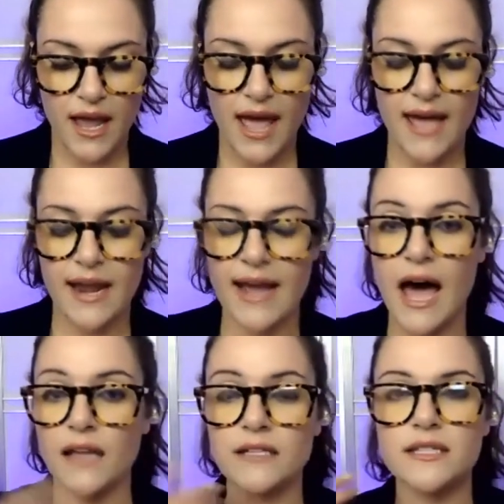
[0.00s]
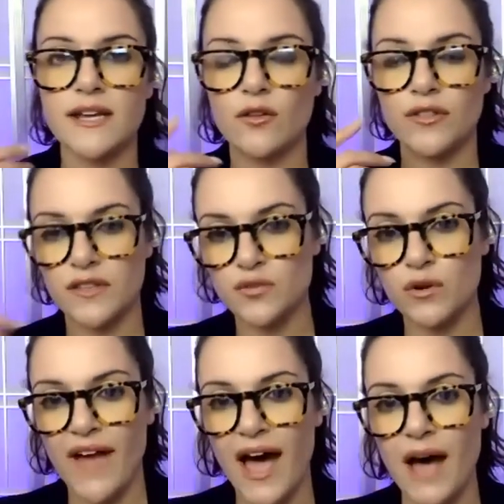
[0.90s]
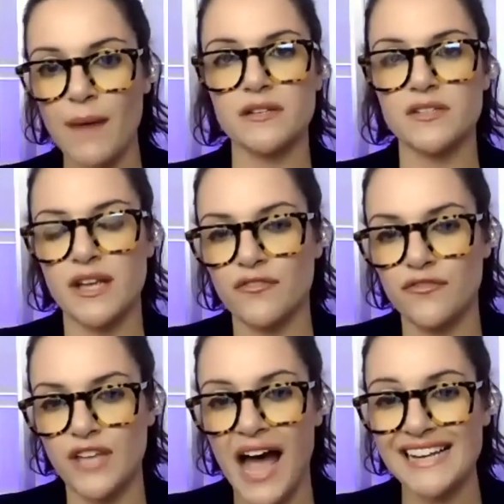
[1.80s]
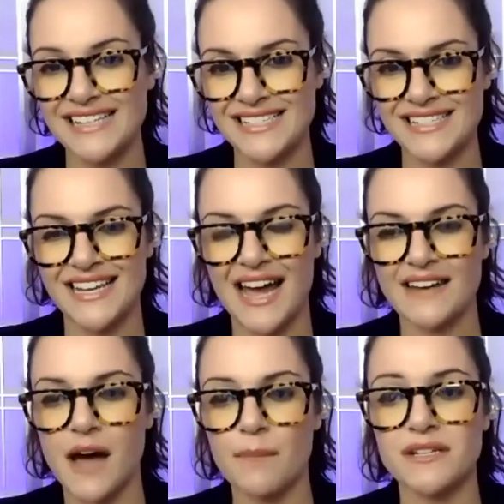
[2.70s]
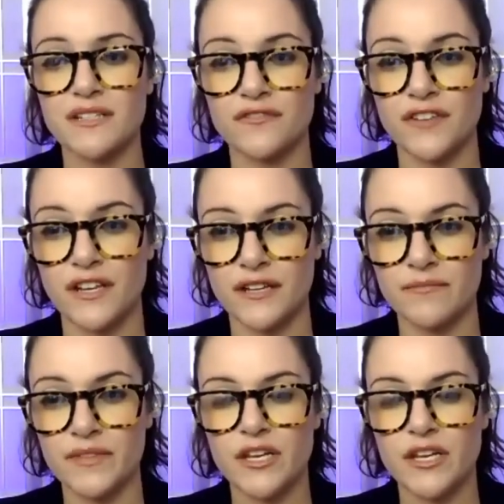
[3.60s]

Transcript: And I honestly, I don't think this would have happened if the IDC had not been defeated.